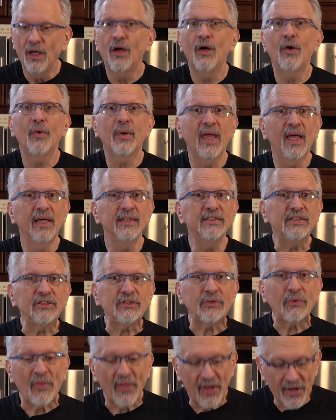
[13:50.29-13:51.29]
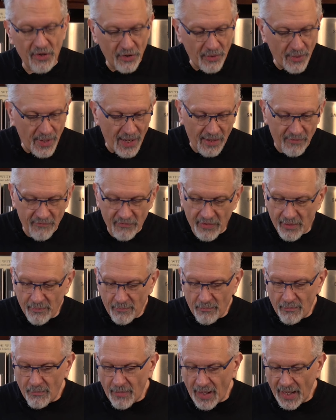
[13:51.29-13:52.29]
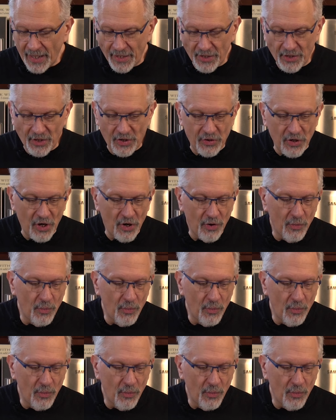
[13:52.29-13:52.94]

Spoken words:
Okay, so there you have them, my dough